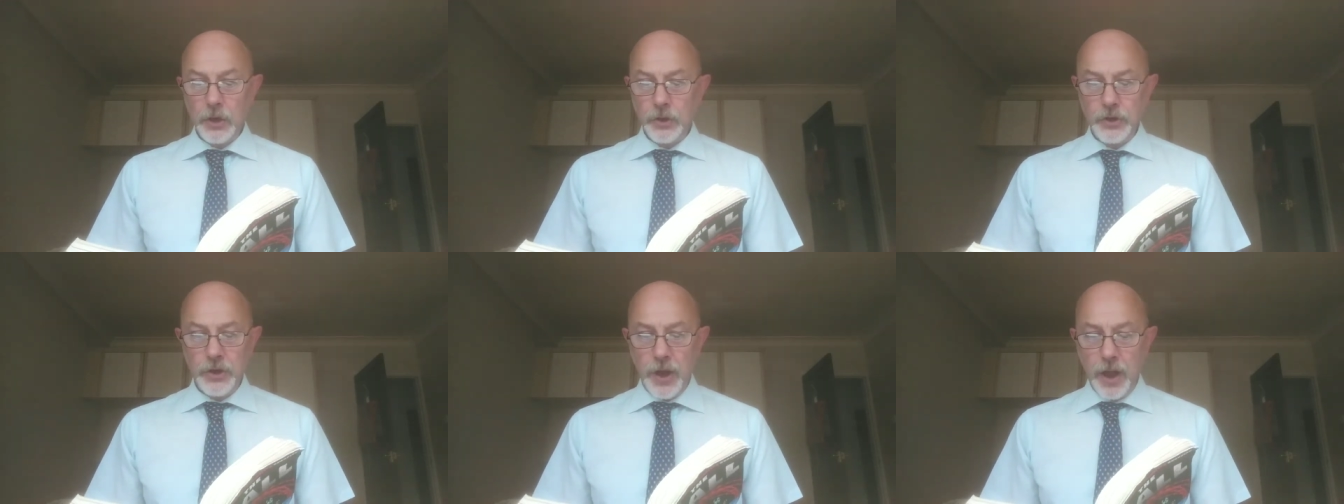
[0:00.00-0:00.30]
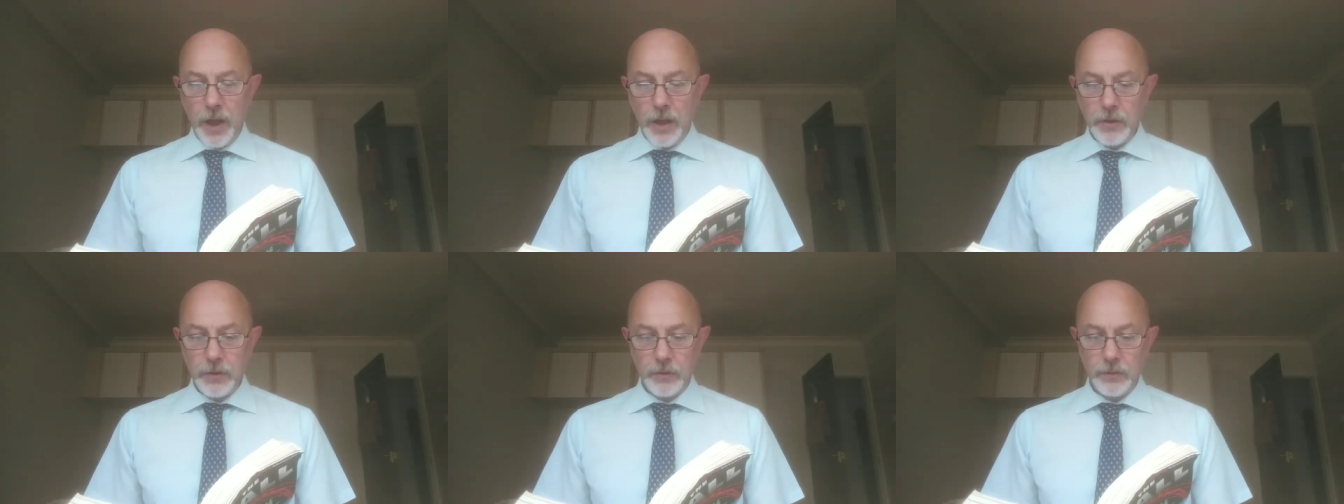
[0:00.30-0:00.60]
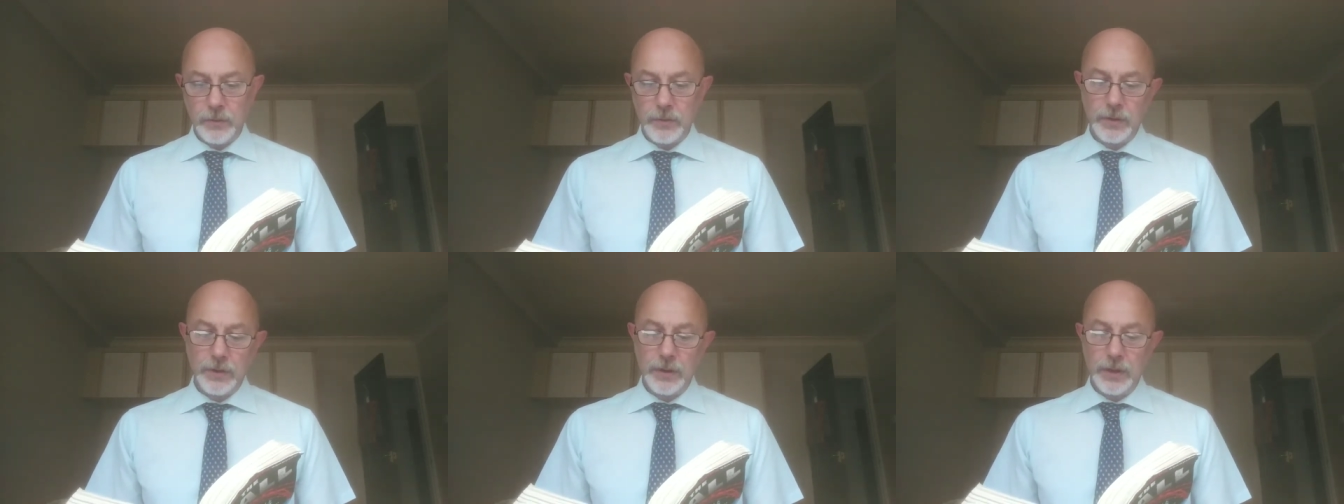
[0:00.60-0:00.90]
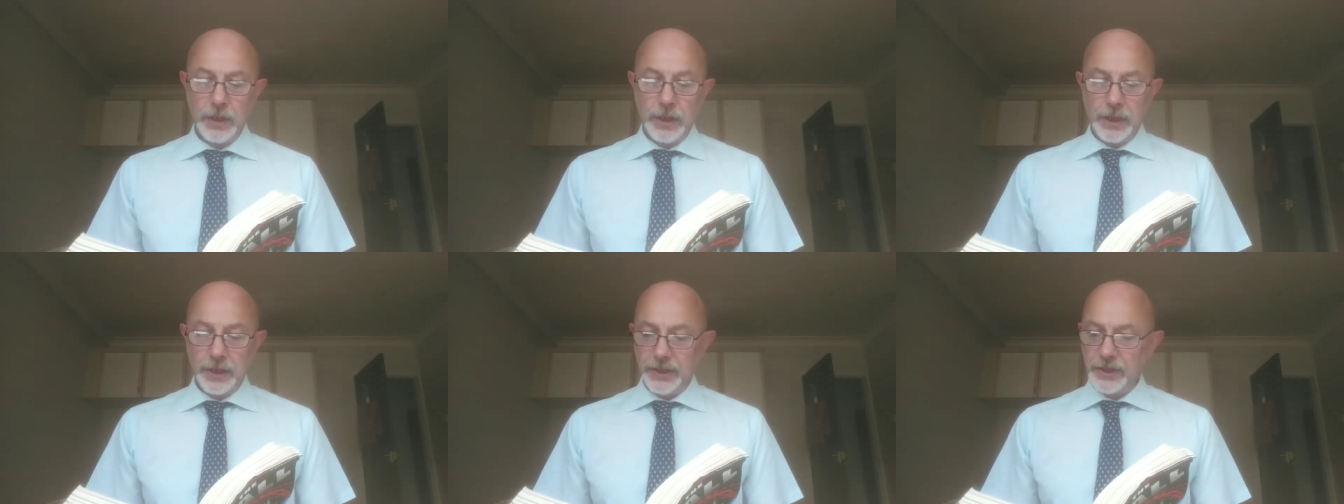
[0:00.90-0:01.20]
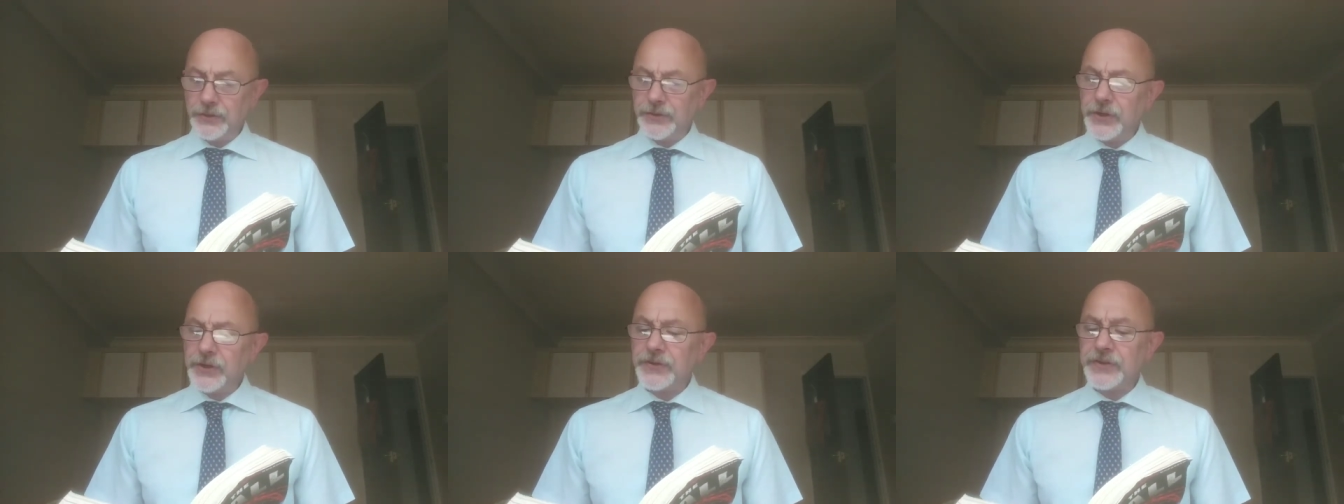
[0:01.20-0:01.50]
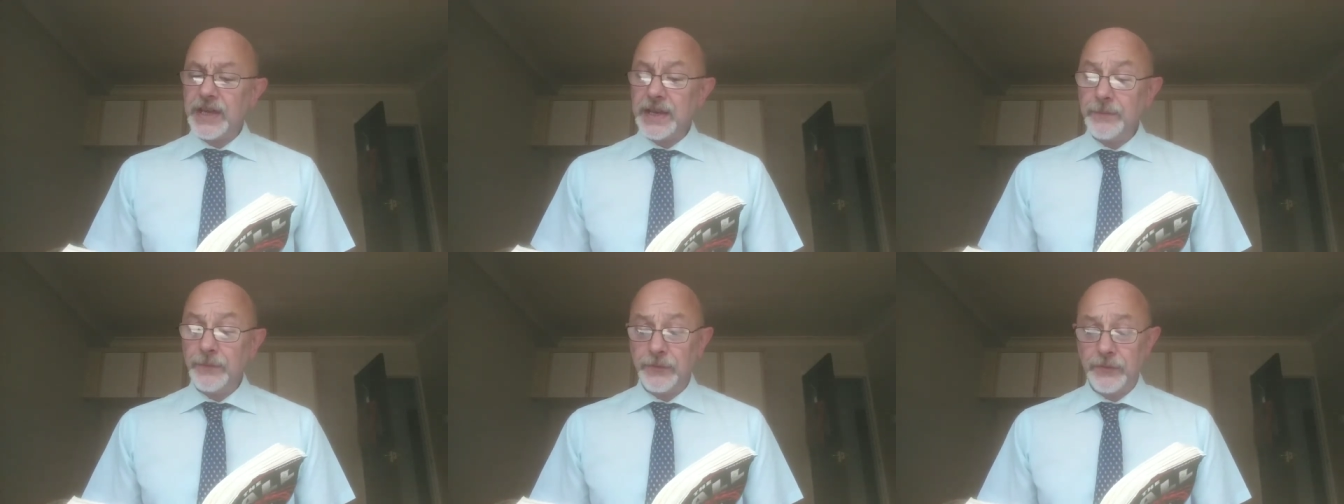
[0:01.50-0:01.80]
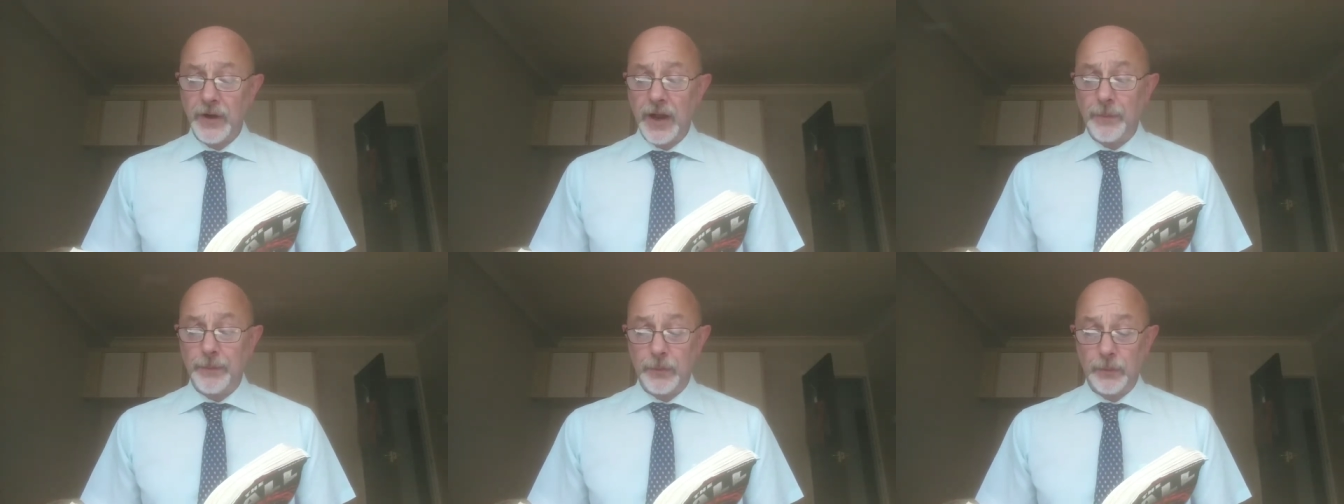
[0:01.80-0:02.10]
No, you just seem
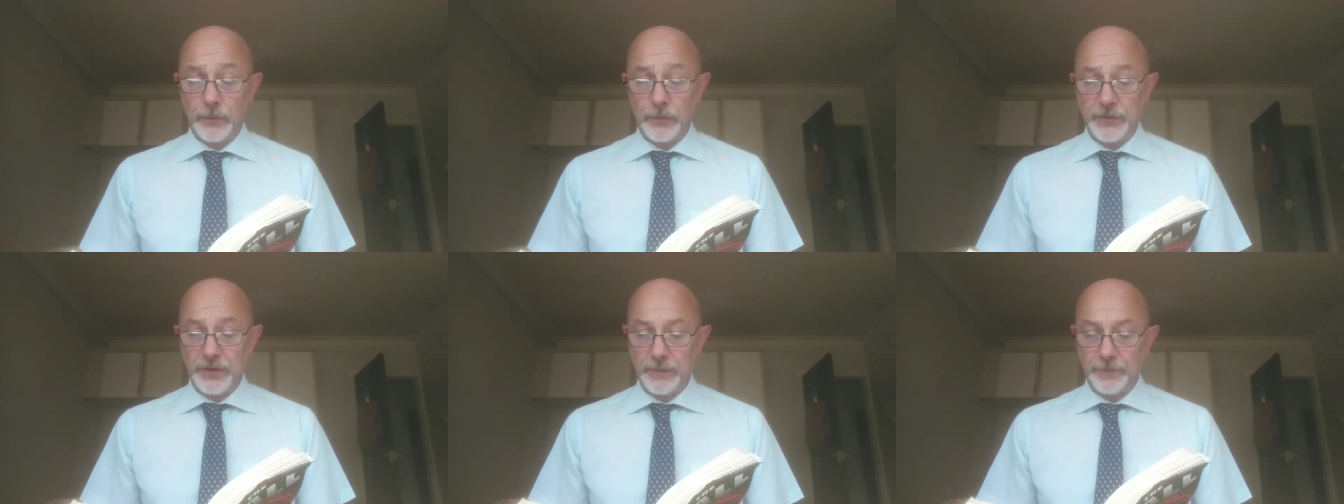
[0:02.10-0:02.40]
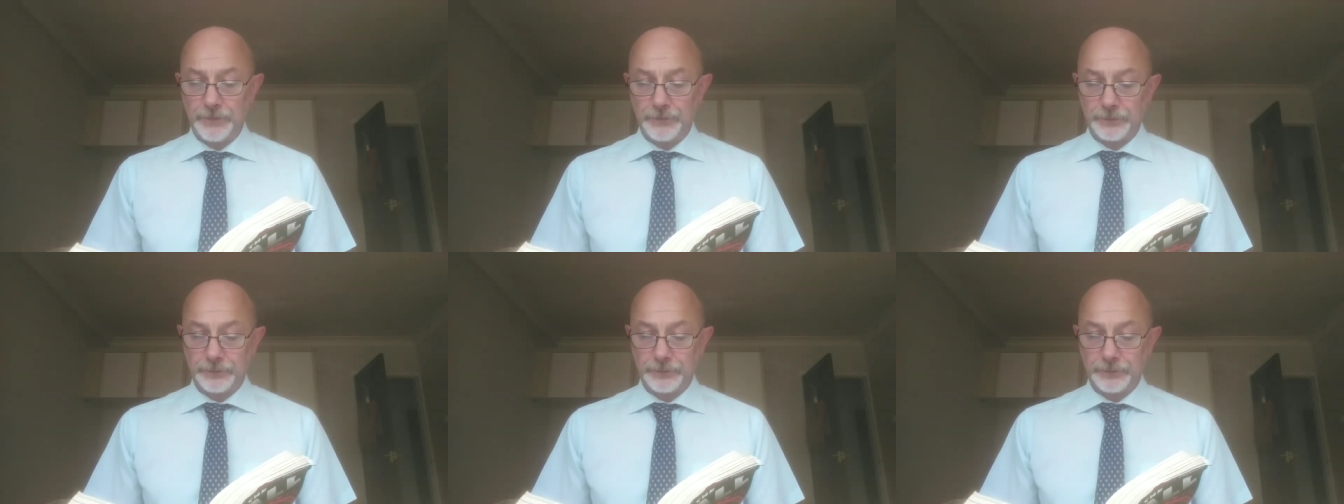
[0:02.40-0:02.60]
troubled.